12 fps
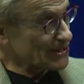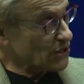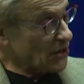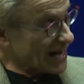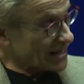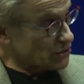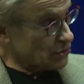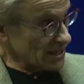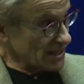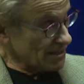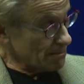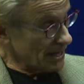talk to
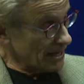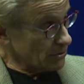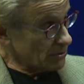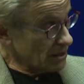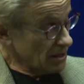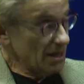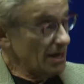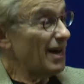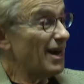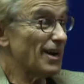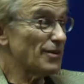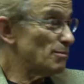us about
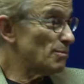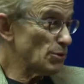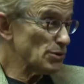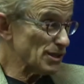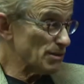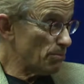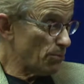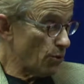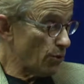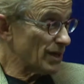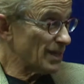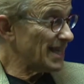are the most
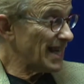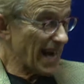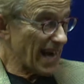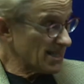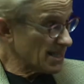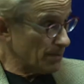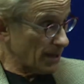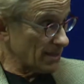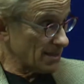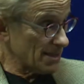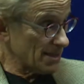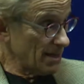important
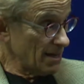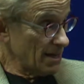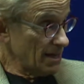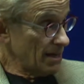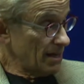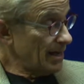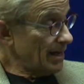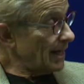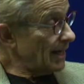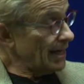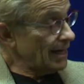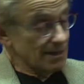aspects.
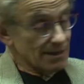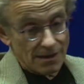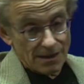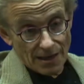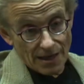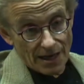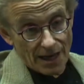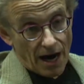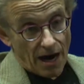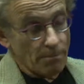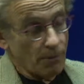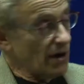And
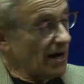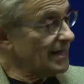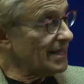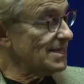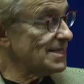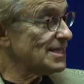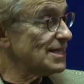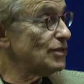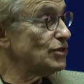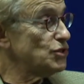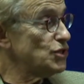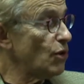our bodies
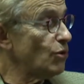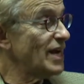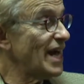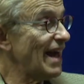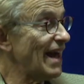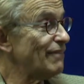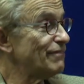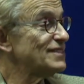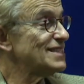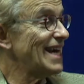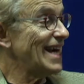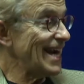don't have
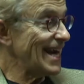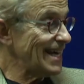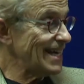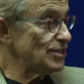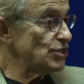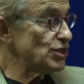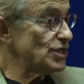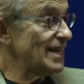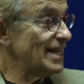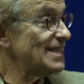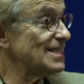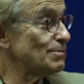to age
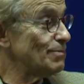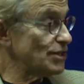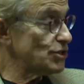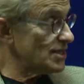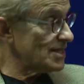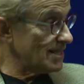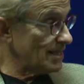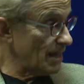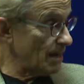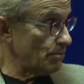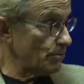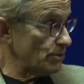as much as the
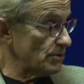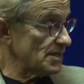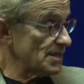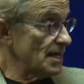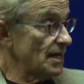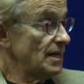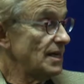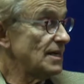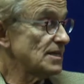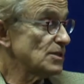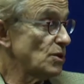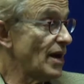numbers,
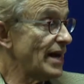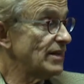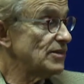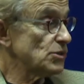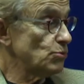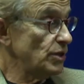as long as